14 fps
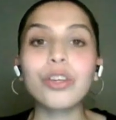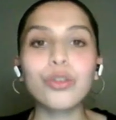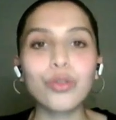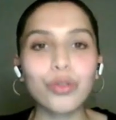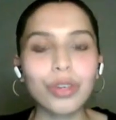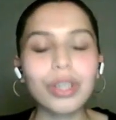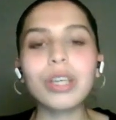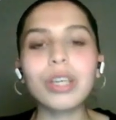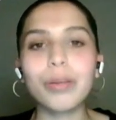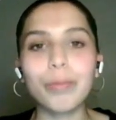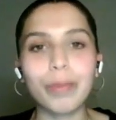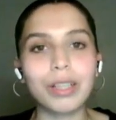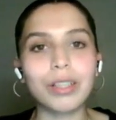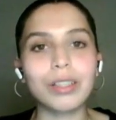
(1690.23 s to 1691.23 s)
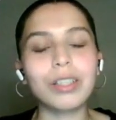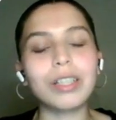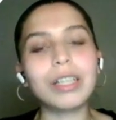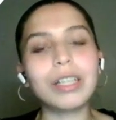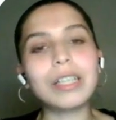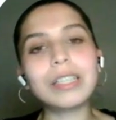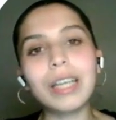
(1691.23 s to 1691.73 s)
Greek medicine,
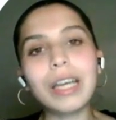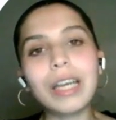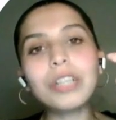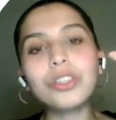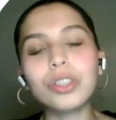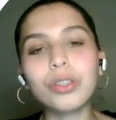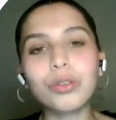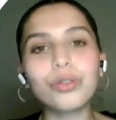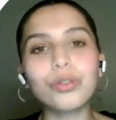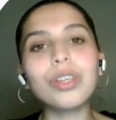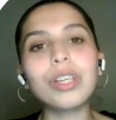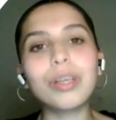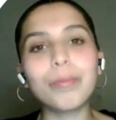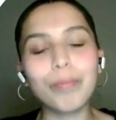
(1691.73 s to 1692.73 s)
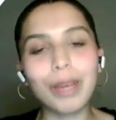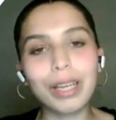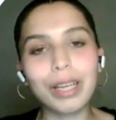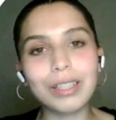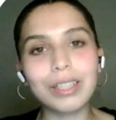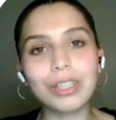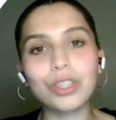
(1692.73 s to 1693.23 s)
it's ancient Greek
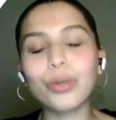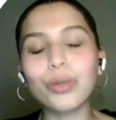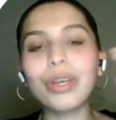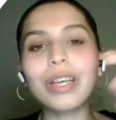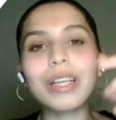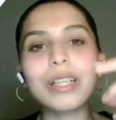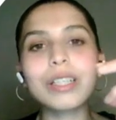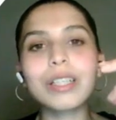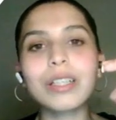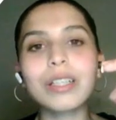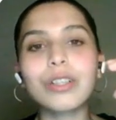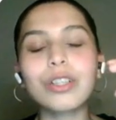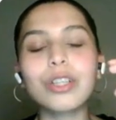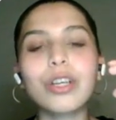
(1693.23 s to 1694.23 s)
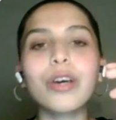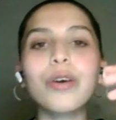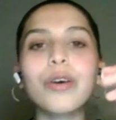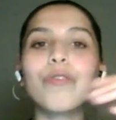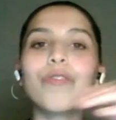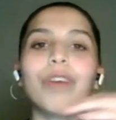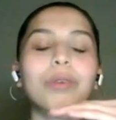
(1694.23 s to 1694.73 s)
medicine. So, it's the
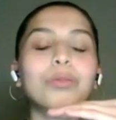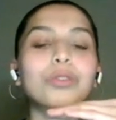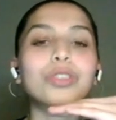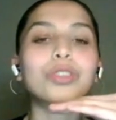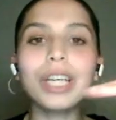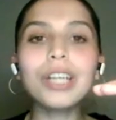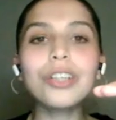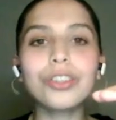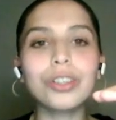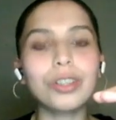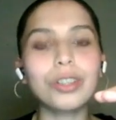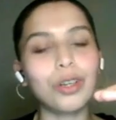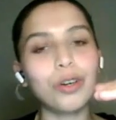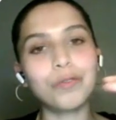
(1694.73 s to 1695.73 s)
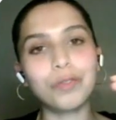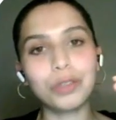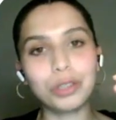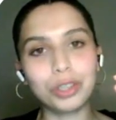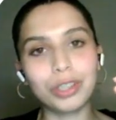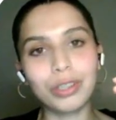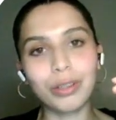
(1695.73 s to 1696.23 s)
foundation of
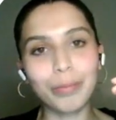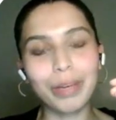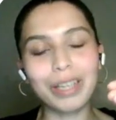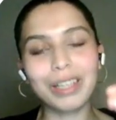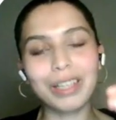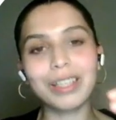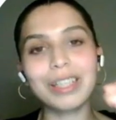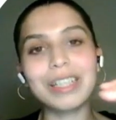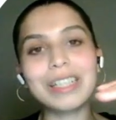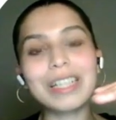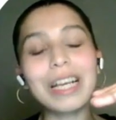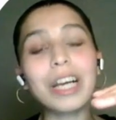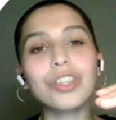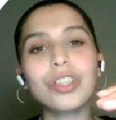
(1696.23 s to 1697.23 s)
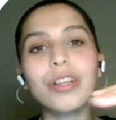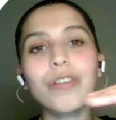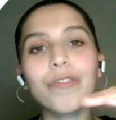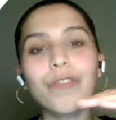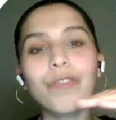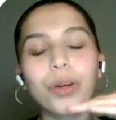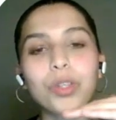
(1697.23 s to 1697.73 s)
functional medicine, it's actually the
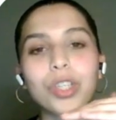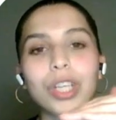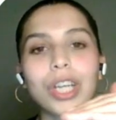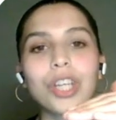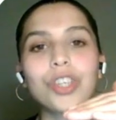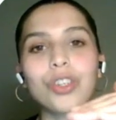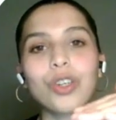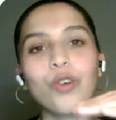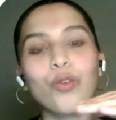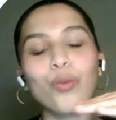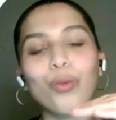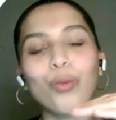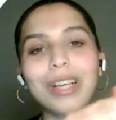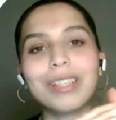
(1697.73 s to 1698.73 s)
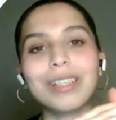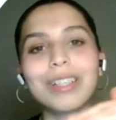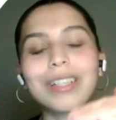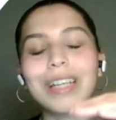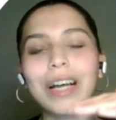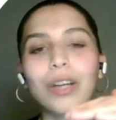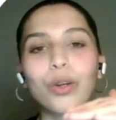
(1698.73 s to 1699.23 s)
foundation of Western
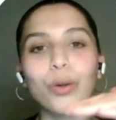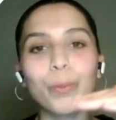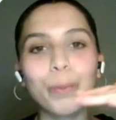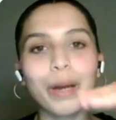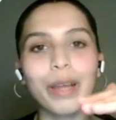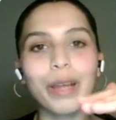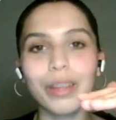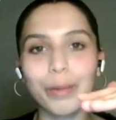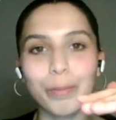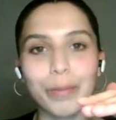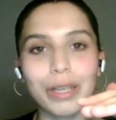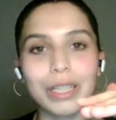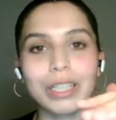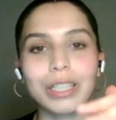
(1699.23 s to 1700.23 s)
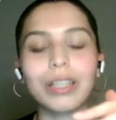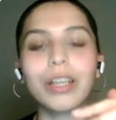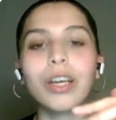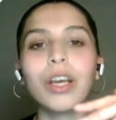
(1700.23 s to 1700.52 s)
allopathic medicine.